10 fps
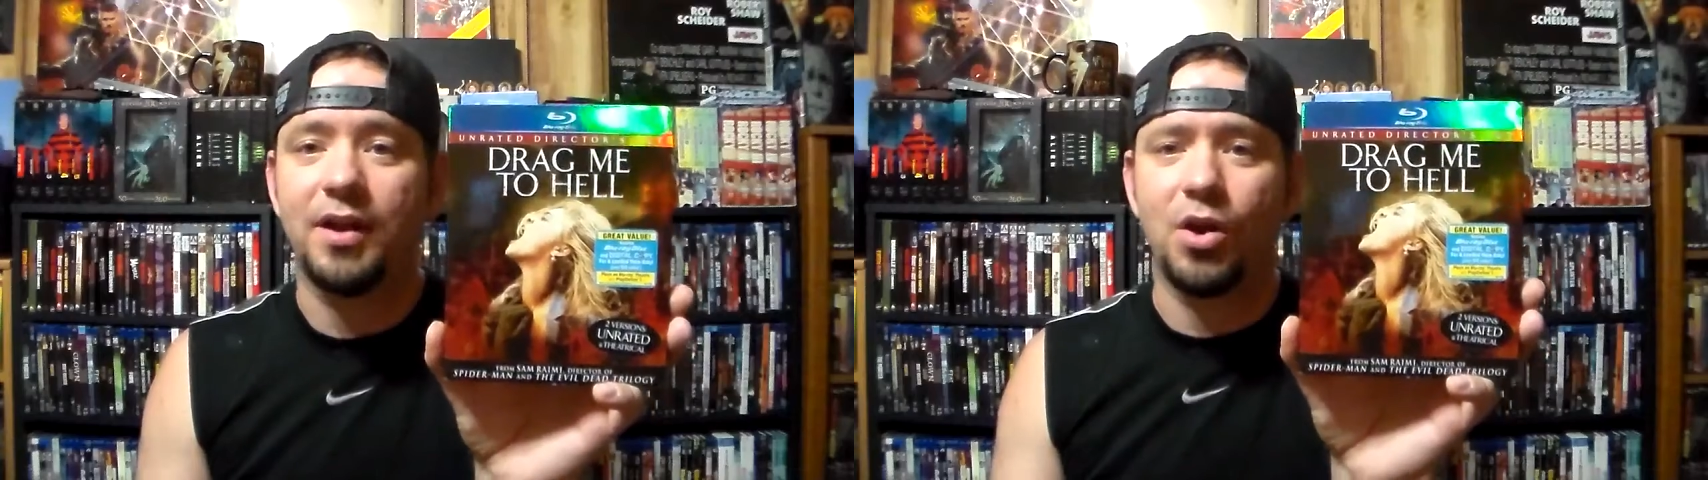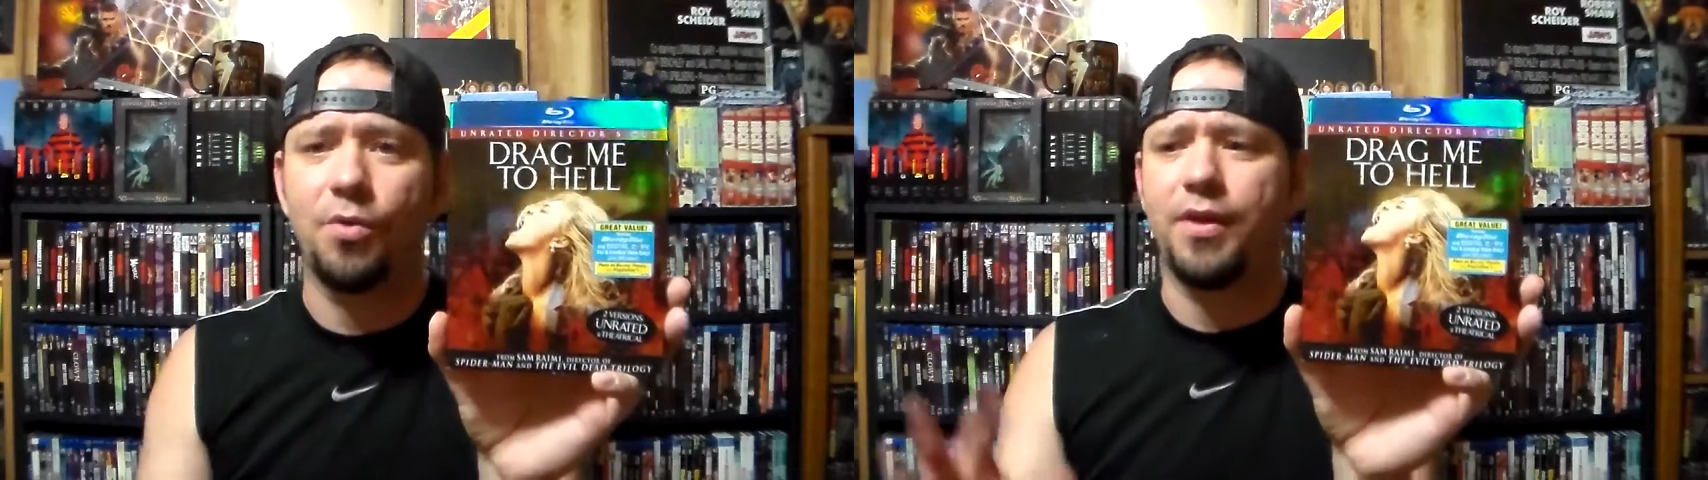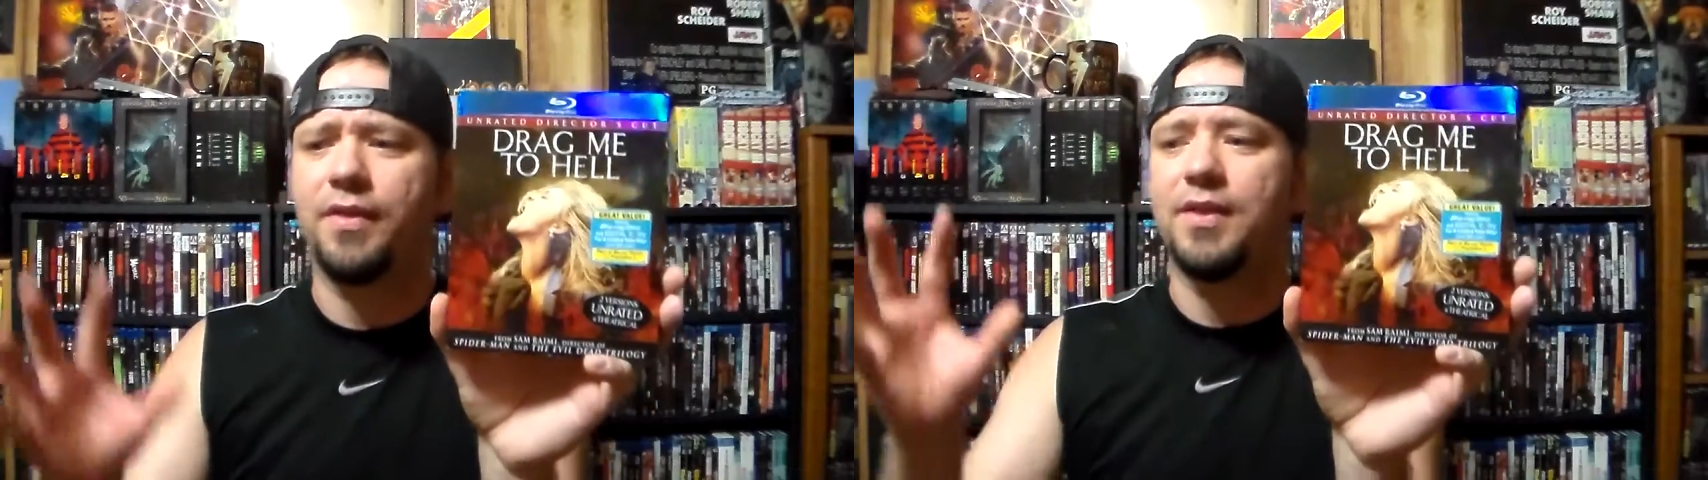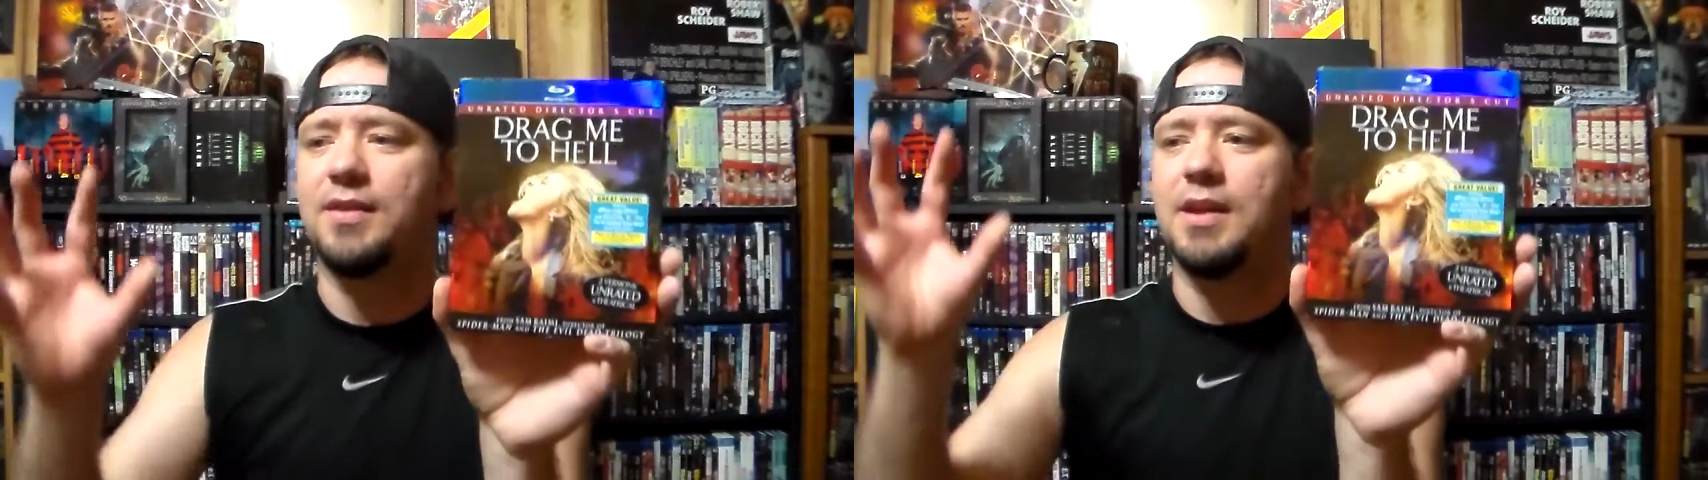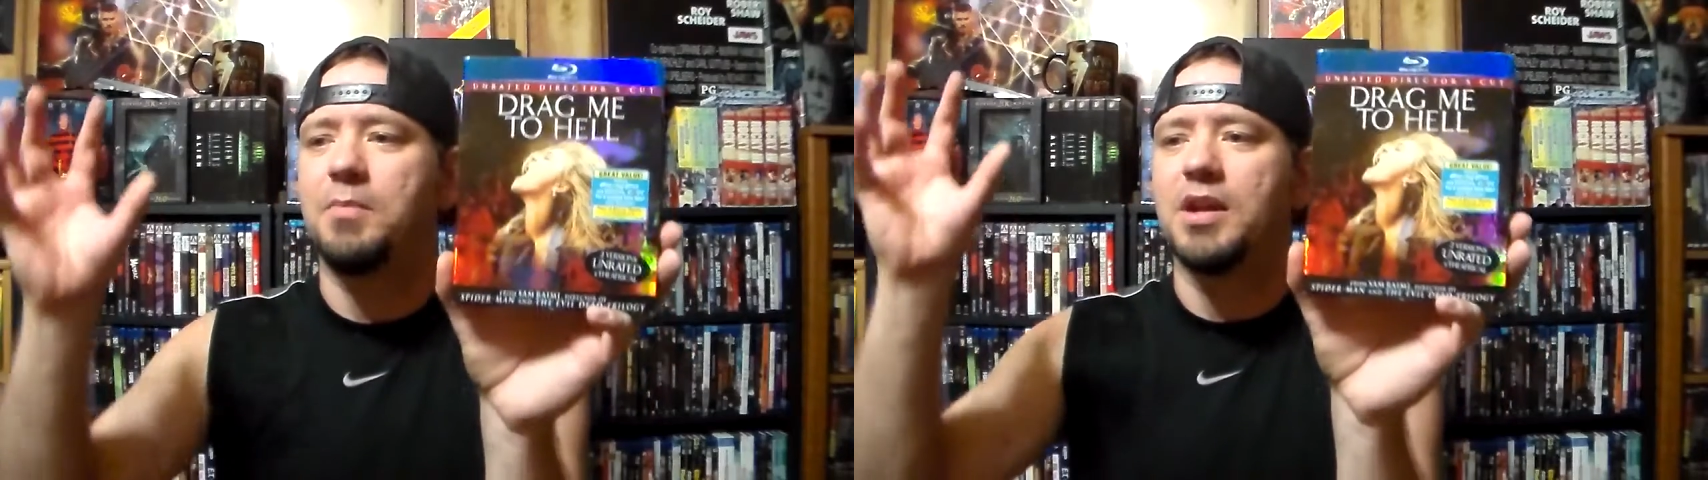You know, the
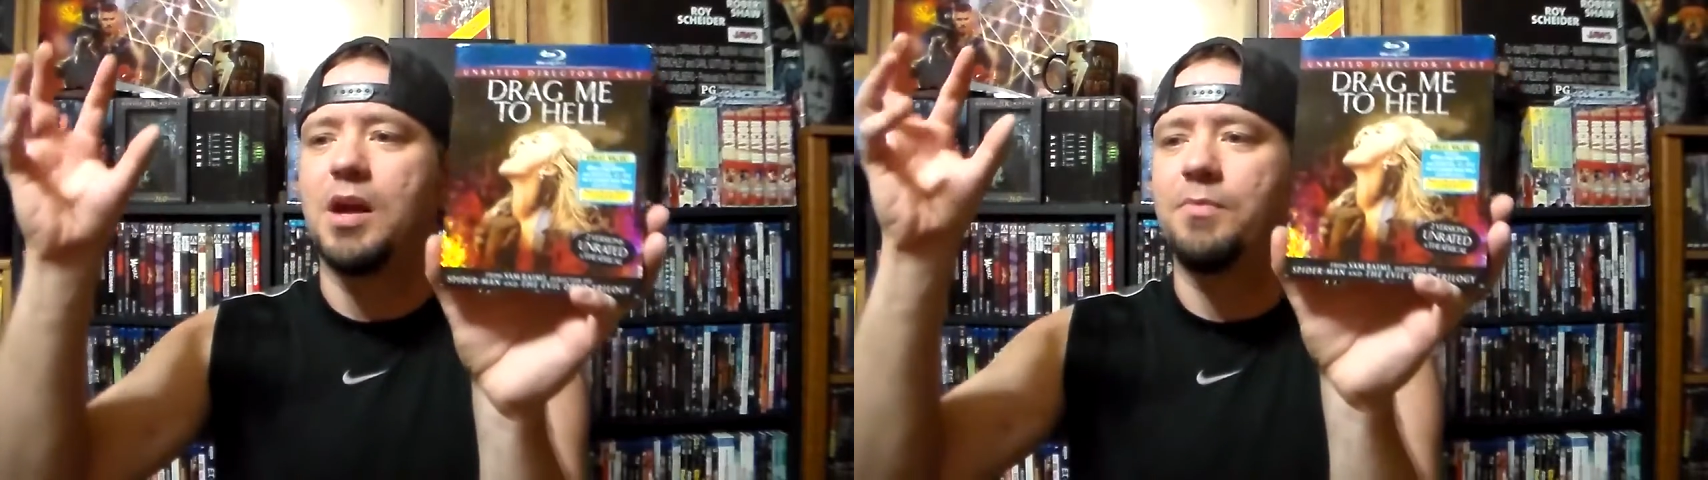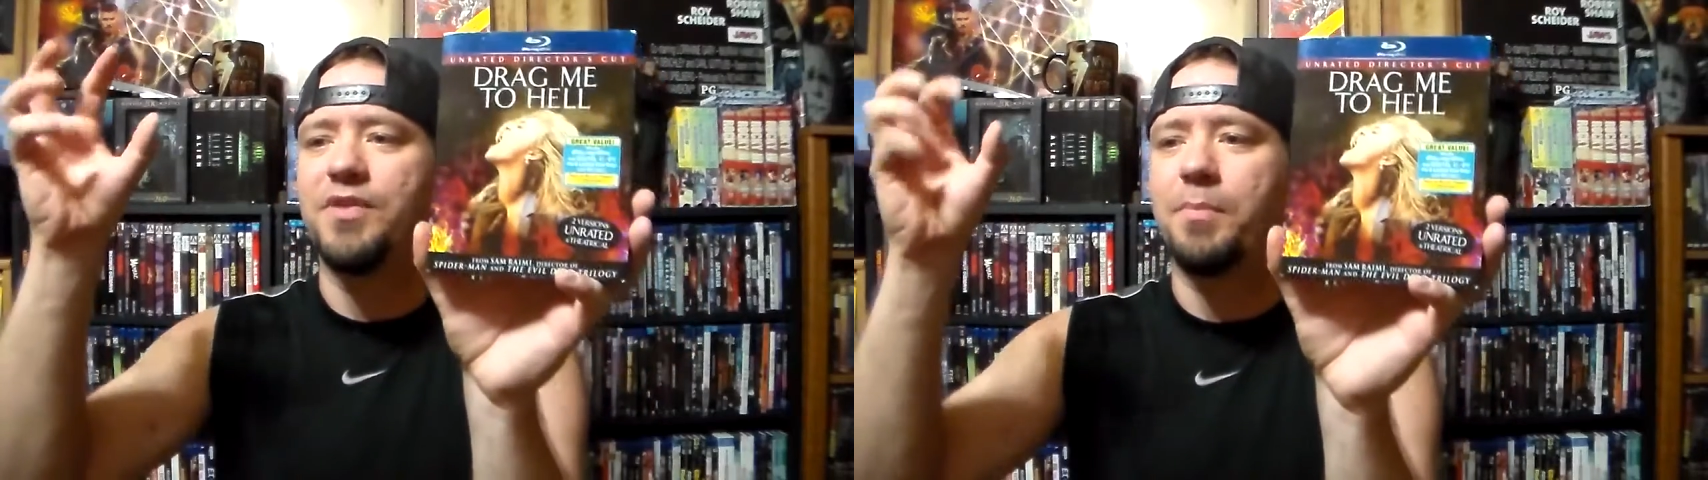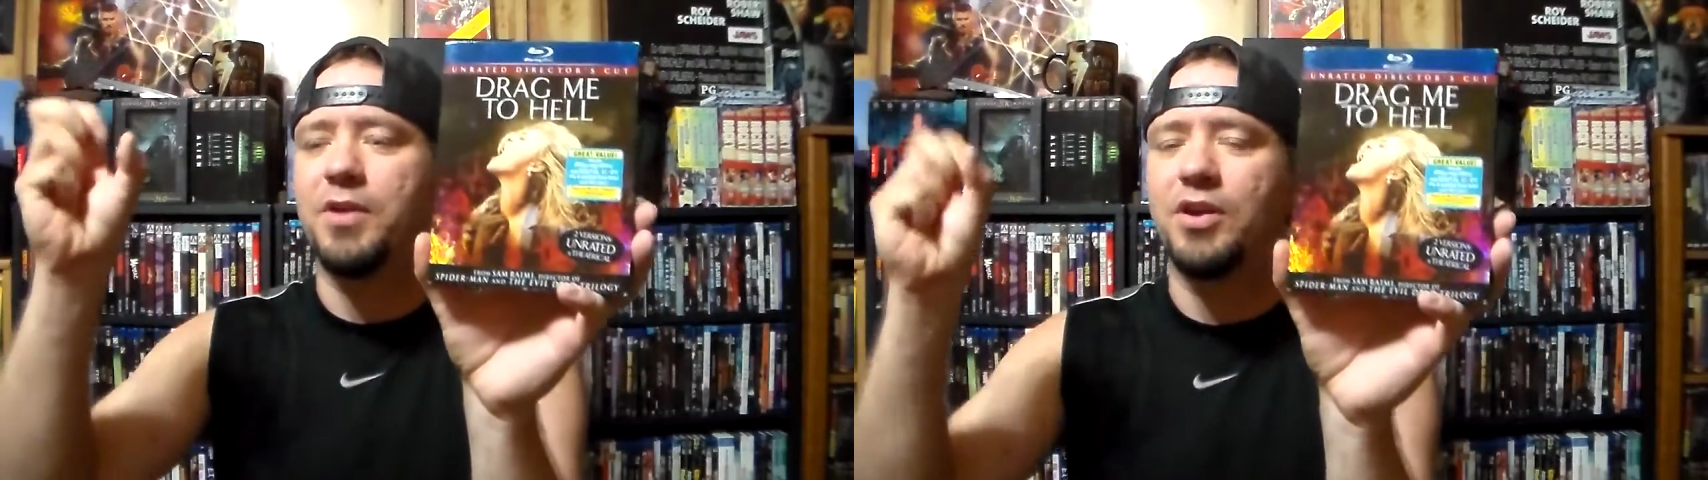demon comes up,